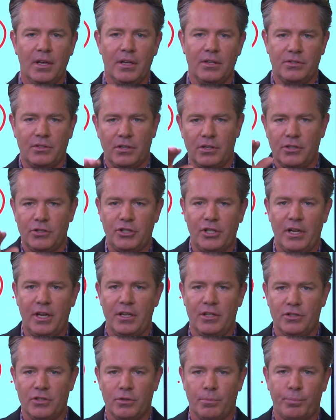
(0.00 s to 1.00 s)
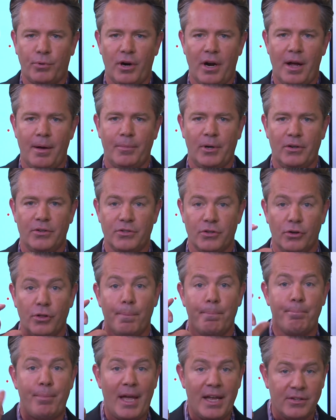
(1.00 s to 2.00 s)
it's going to change the parameters or
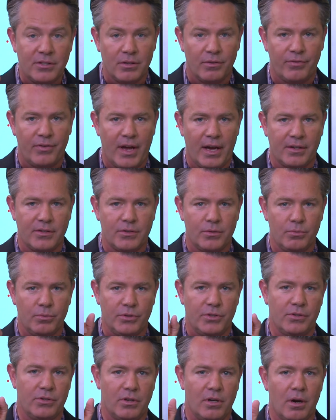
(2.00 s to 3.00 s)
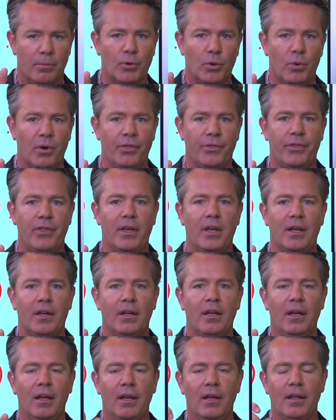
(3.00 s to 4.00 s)
the base effects, which is the number one
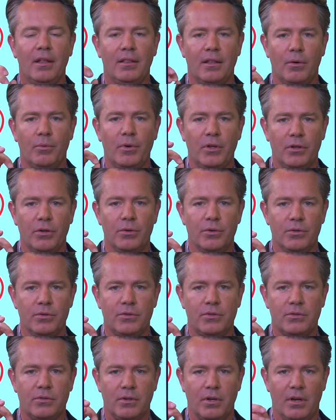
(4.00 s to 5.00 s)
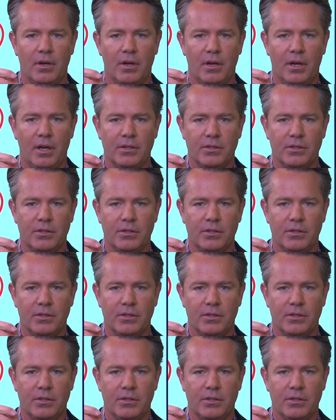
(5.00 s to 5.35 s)
thing that we use uh,